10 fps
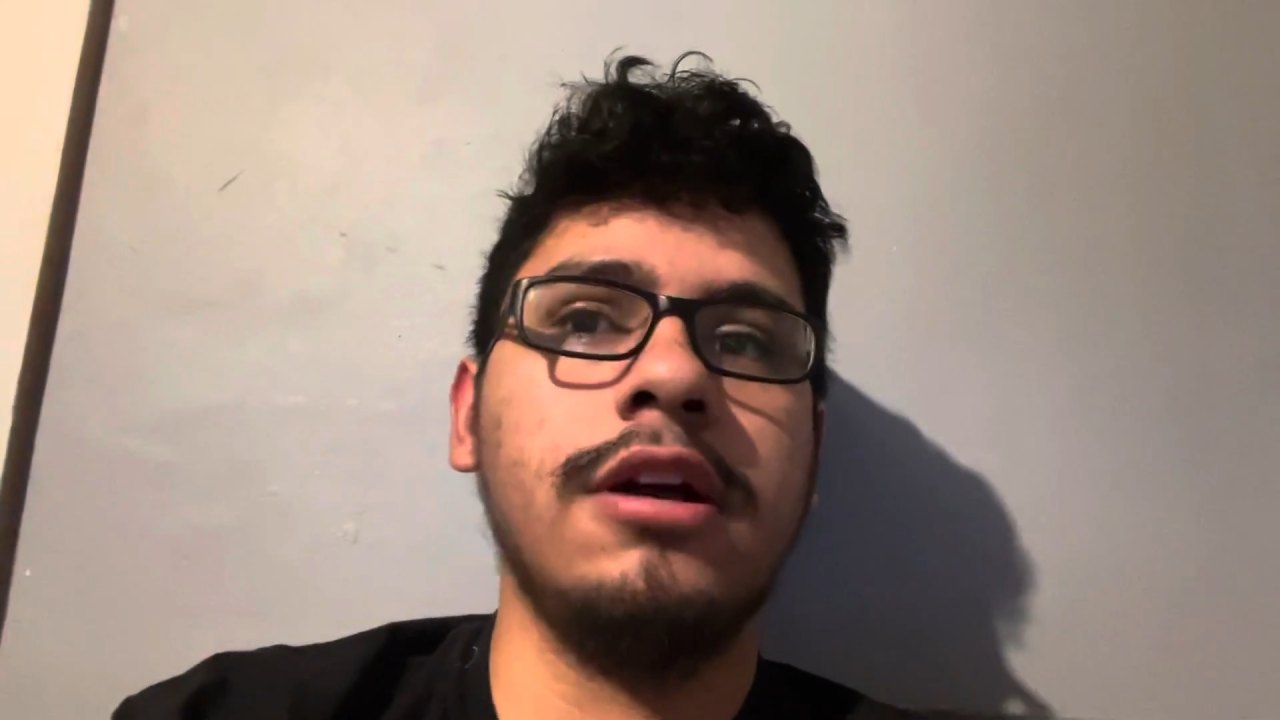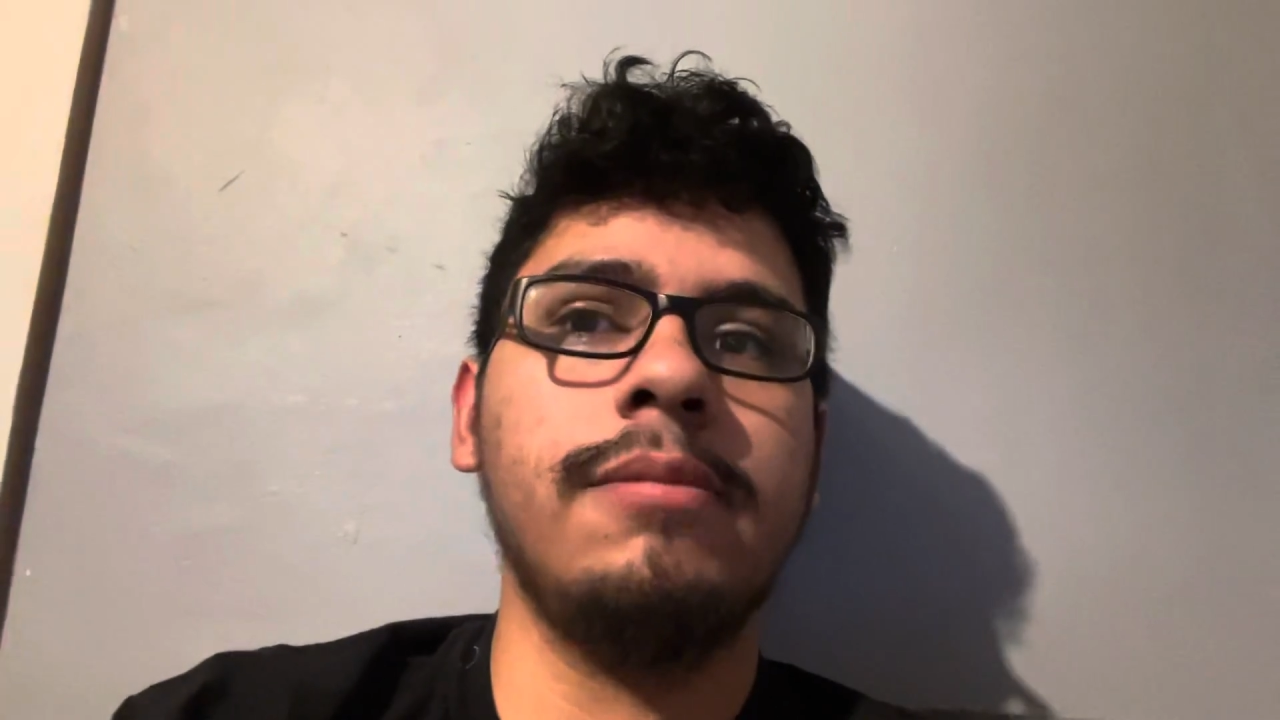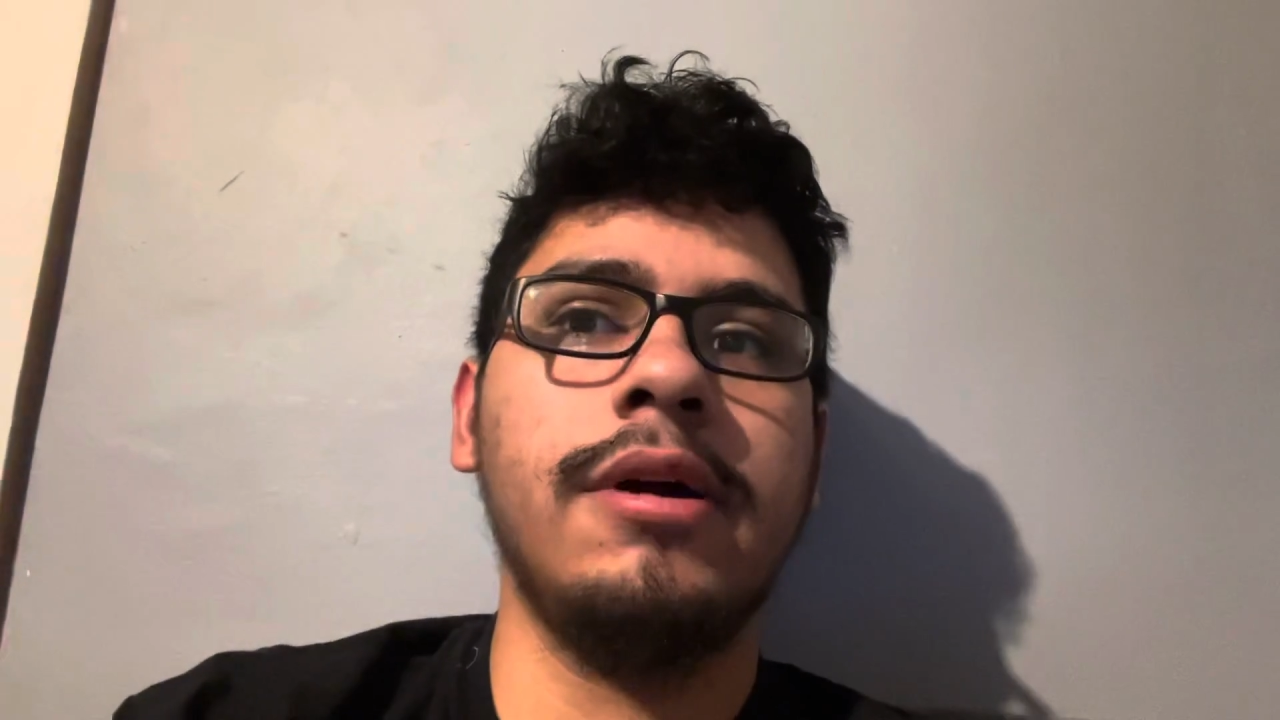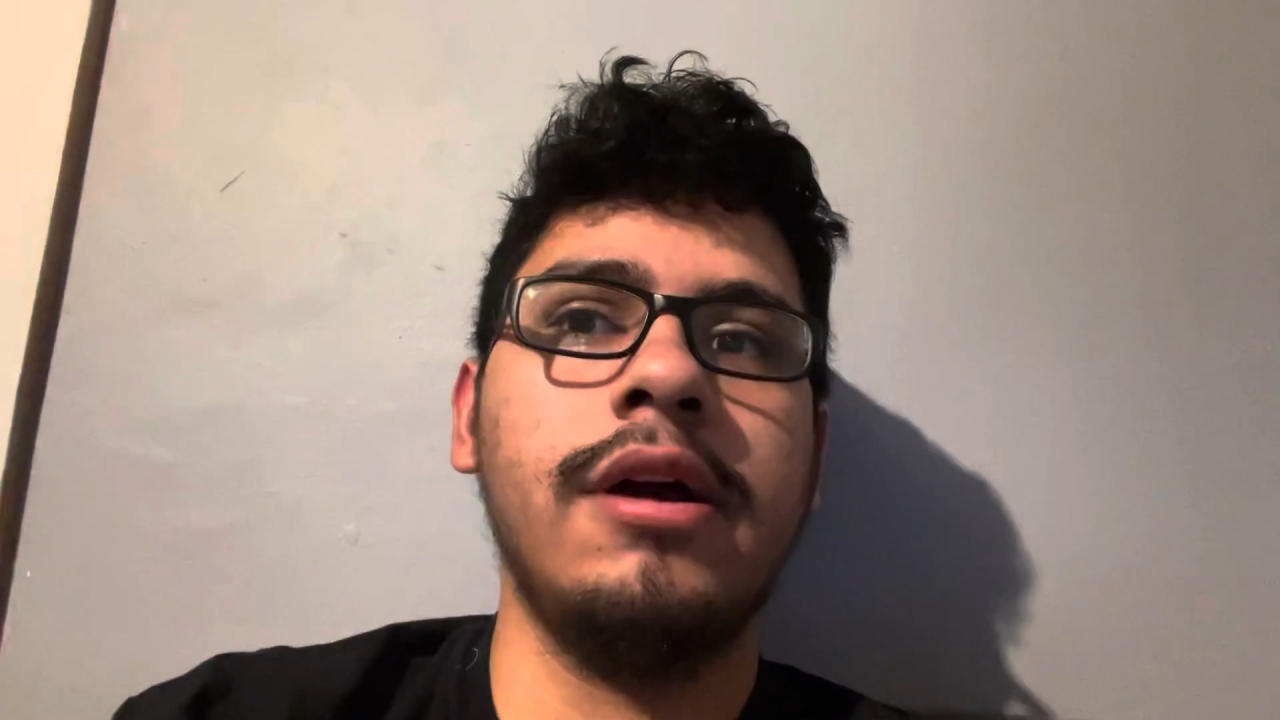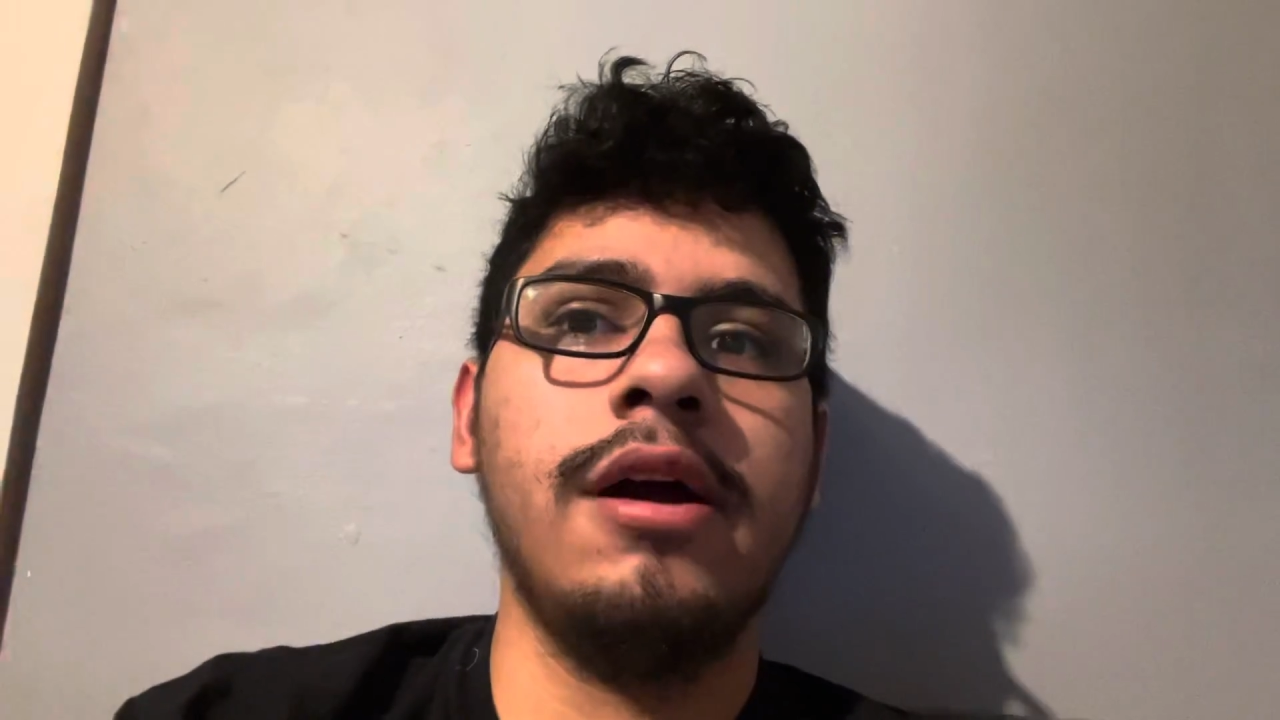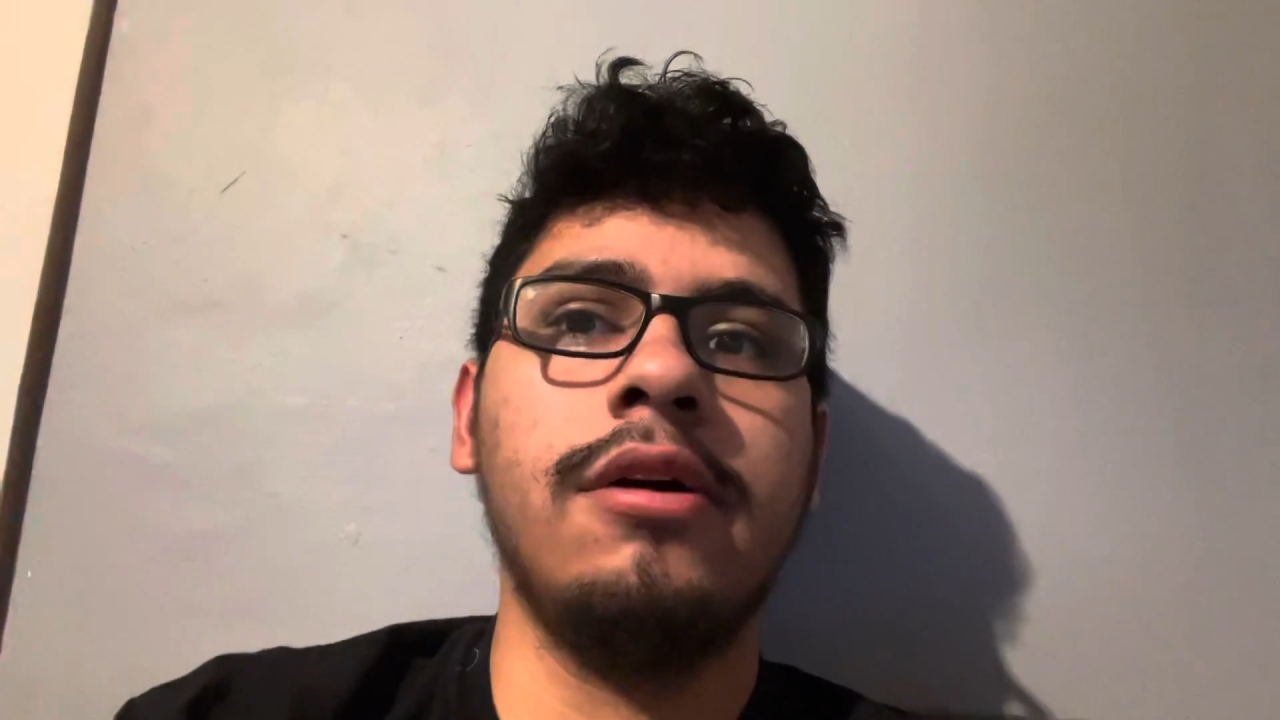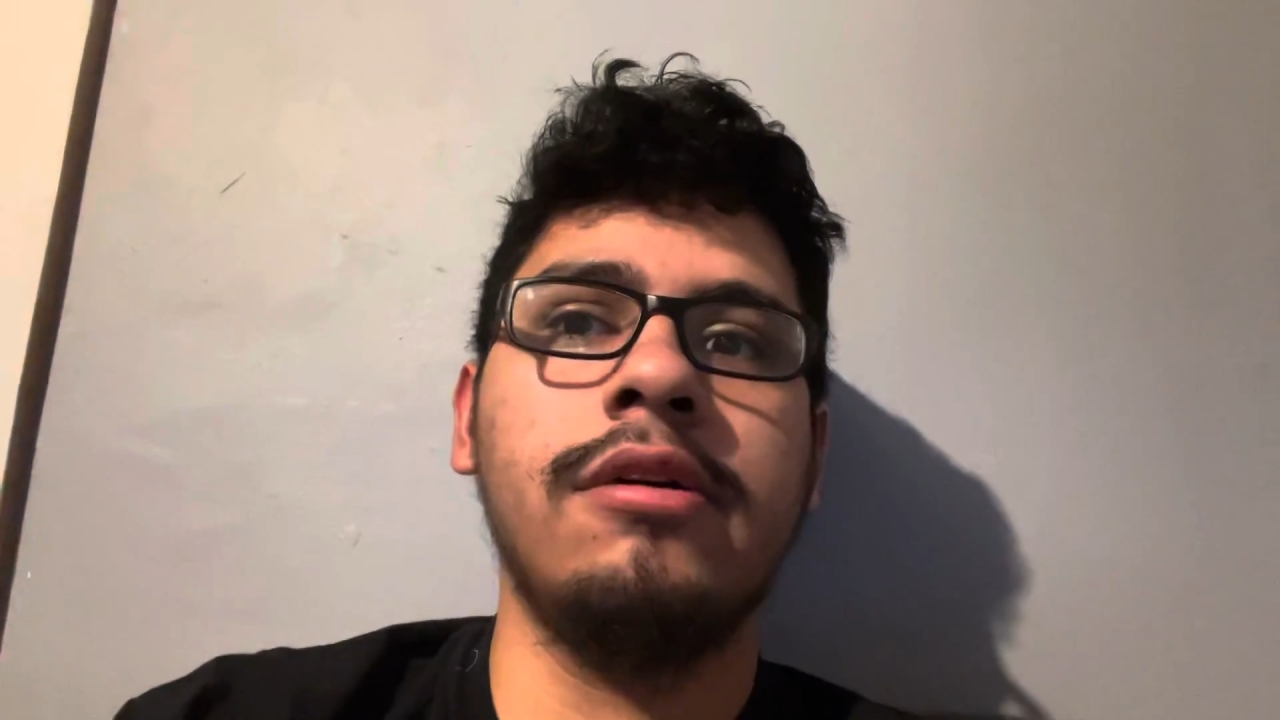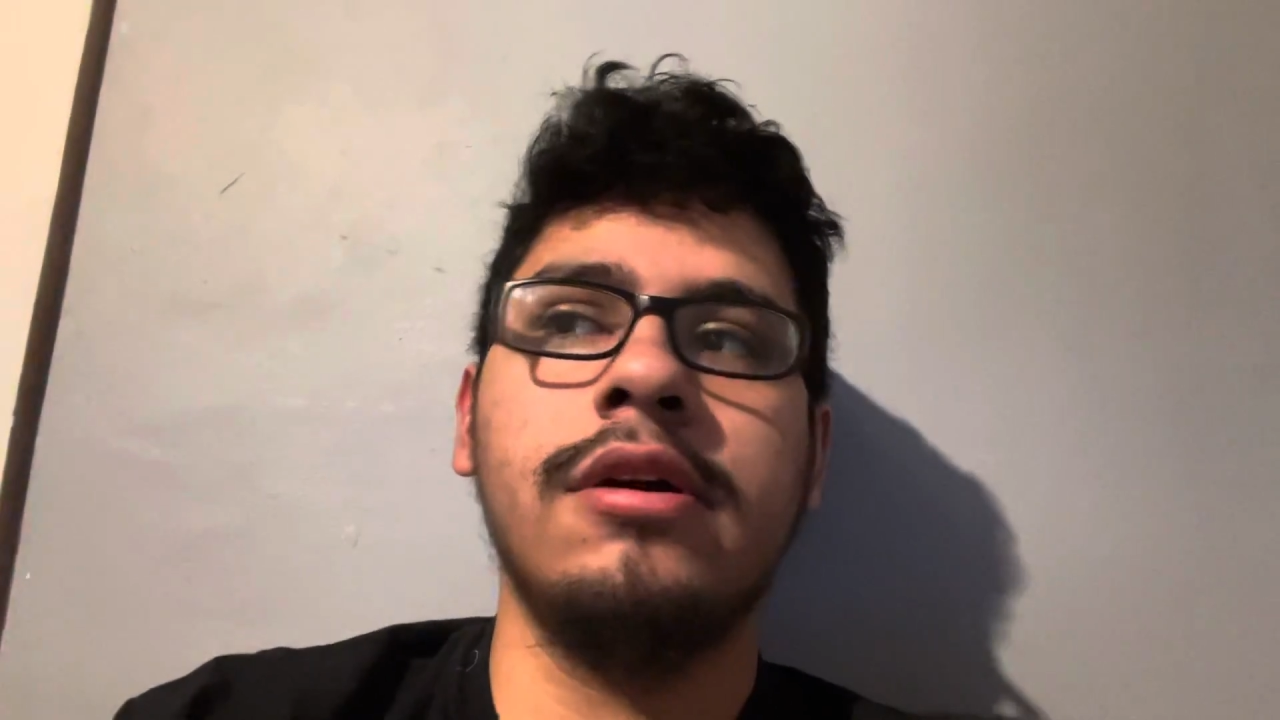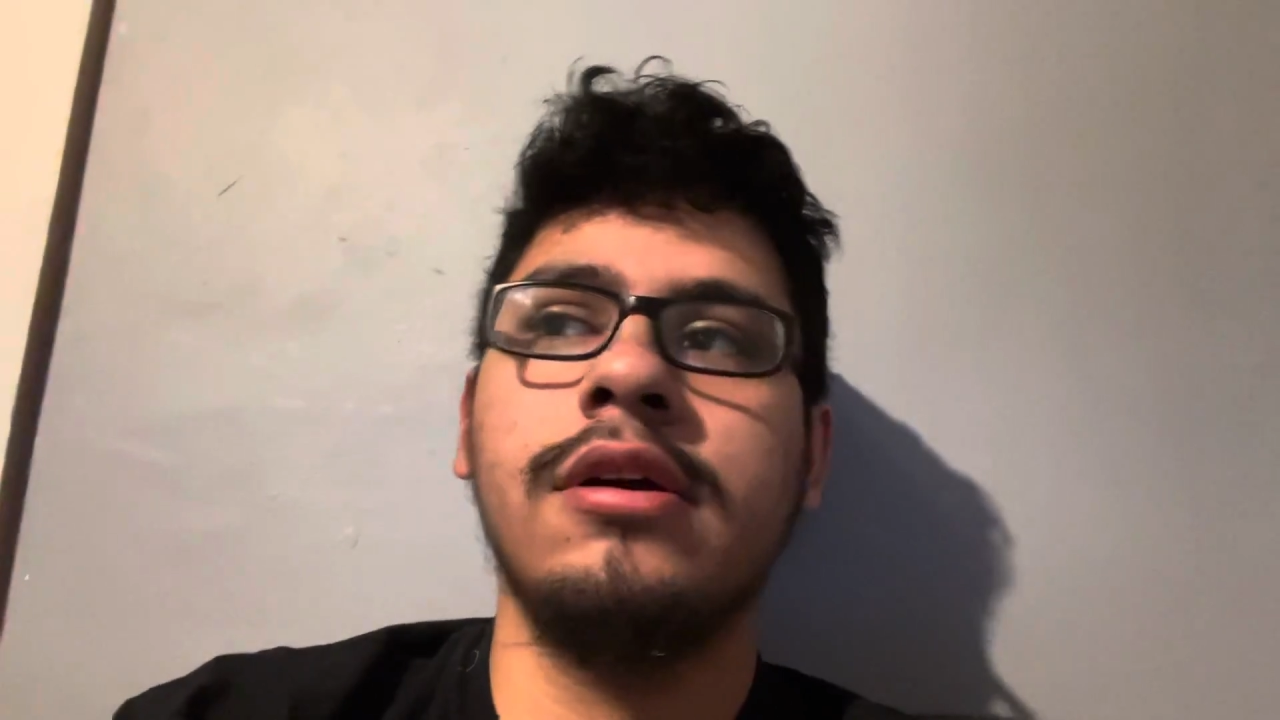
about how